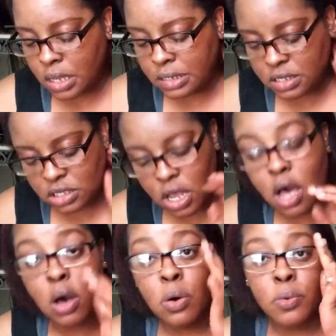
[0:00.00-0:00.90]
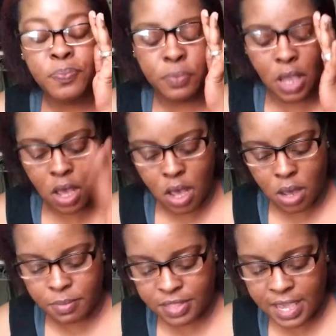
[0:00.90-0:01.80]
So
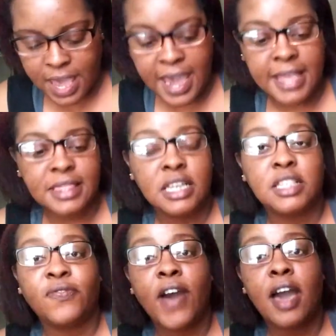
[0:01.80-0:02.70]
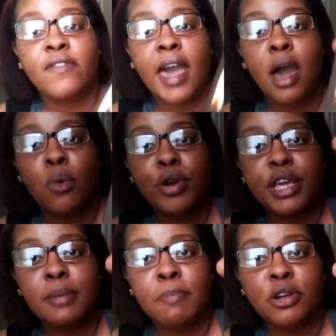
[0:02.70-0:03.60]
um, they had these five hour
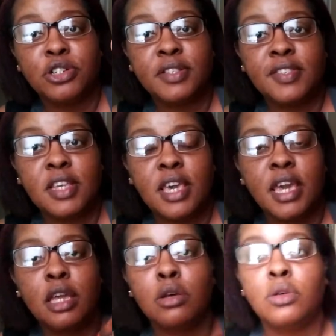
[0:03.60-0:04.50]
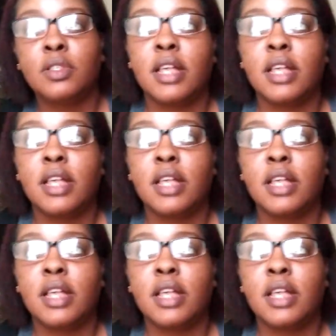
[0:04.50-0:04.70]
emergency candles.